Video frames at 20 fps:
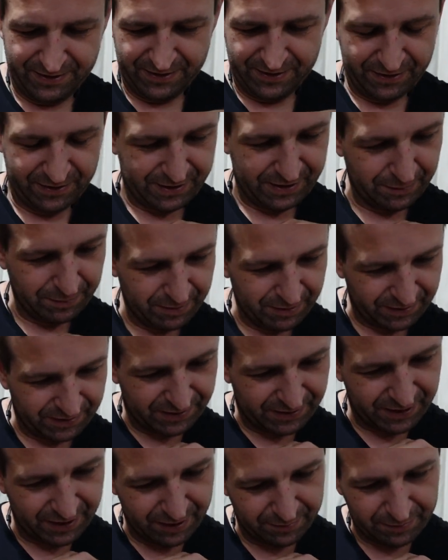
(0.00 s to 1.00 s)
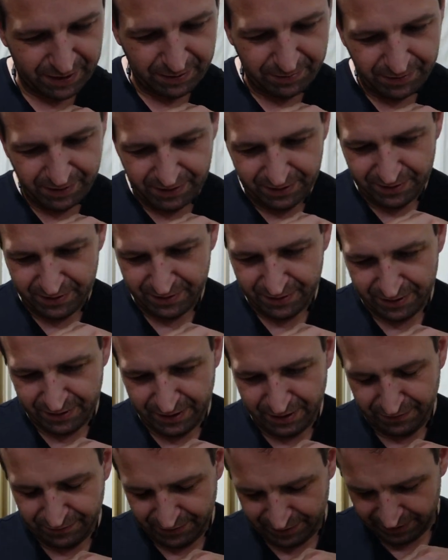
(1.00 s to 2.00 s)
So it's something like this here. Maybe
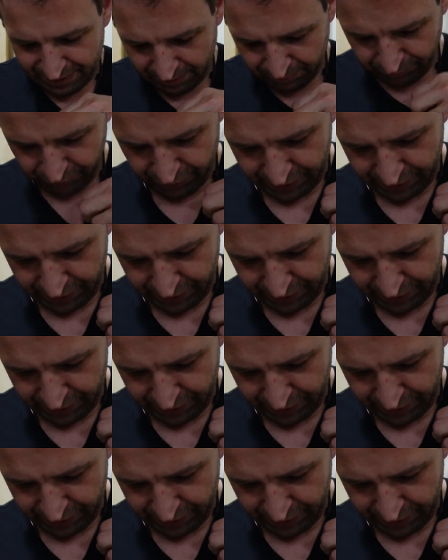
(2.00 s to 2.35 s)
I have to double